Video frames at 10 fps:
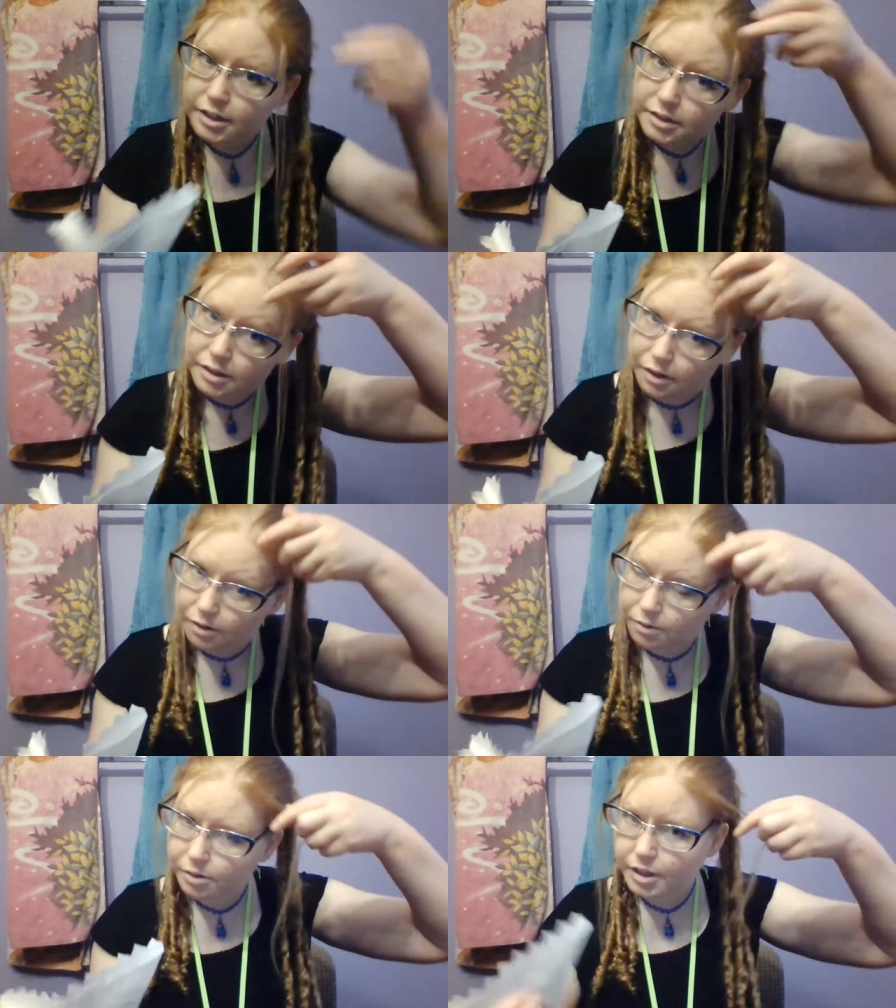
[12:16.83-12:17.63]

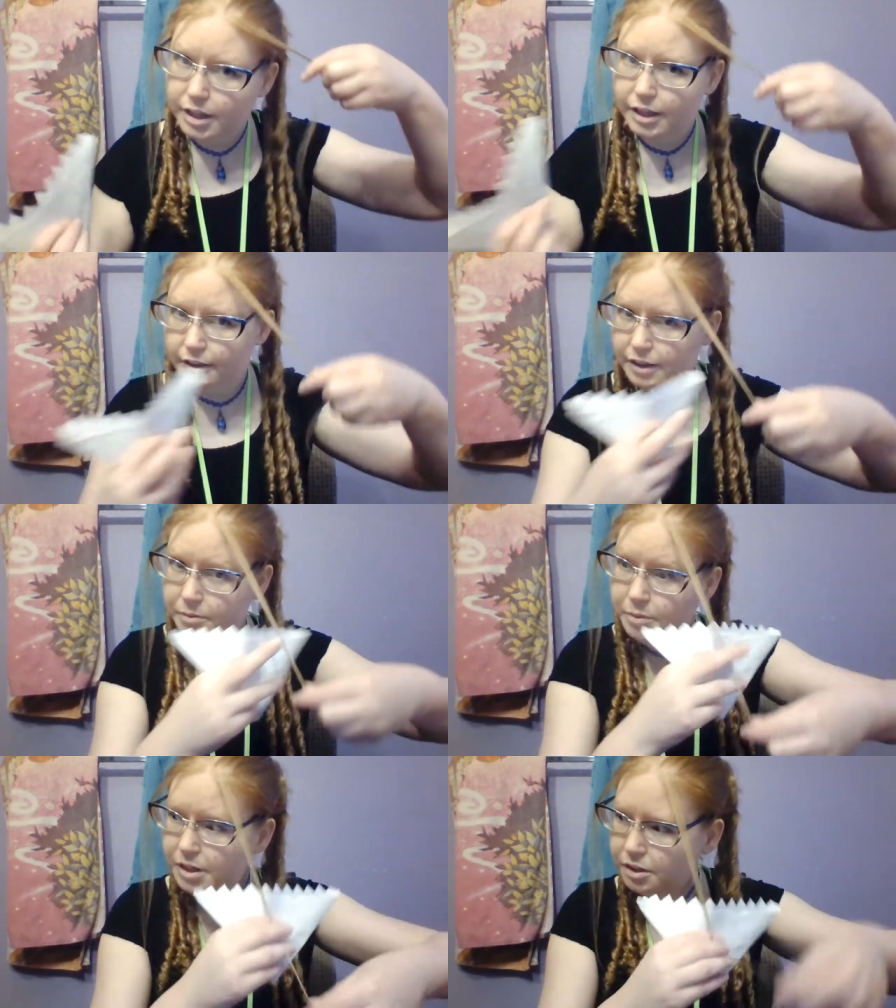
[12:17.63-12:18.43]
So
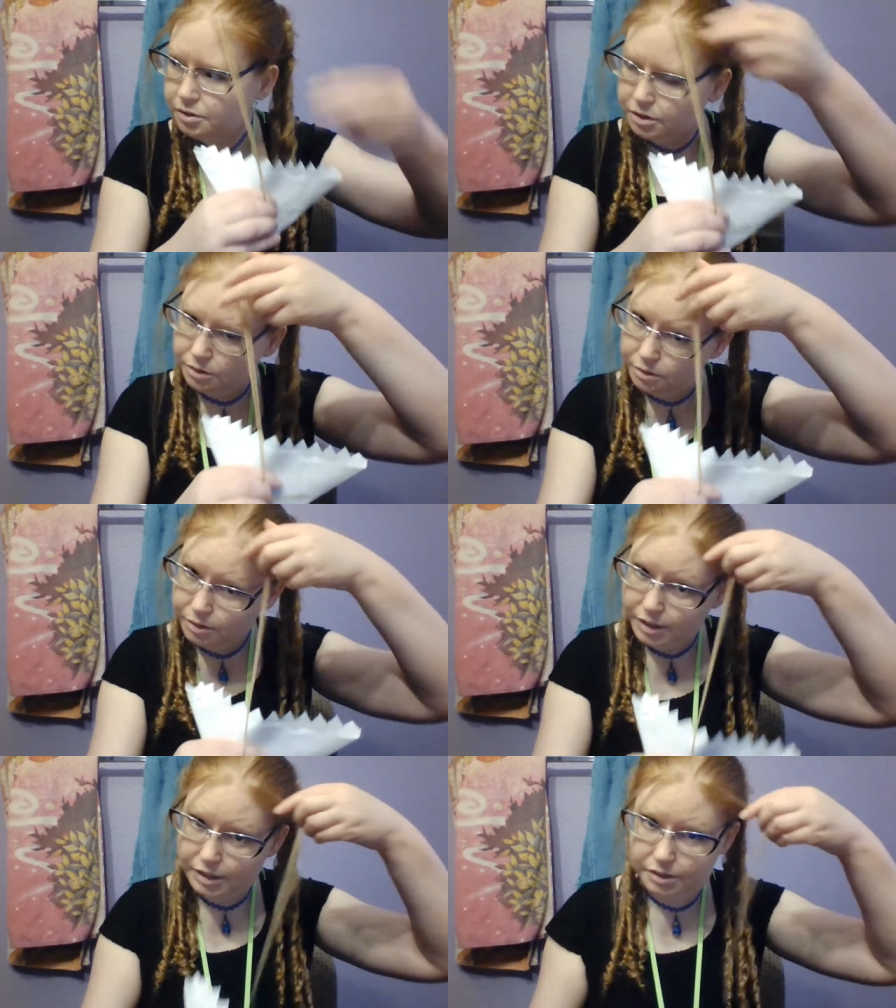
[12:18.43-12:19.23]
then what you do
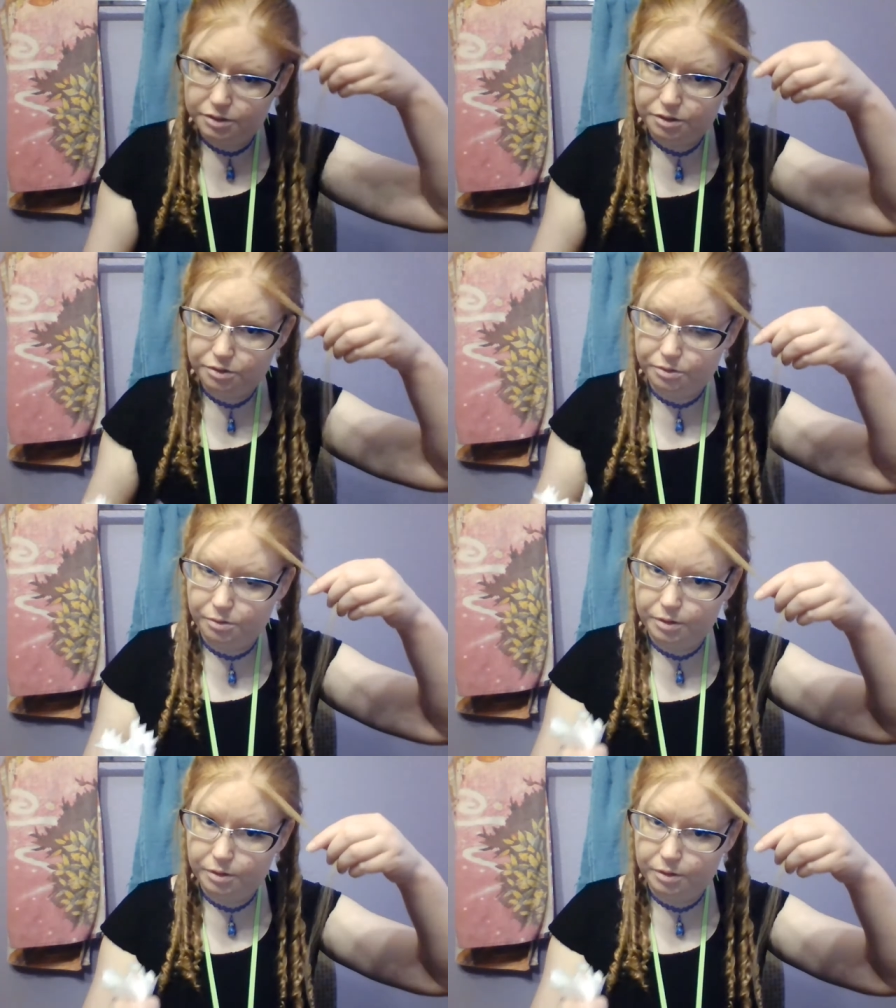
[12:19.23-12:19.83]
is you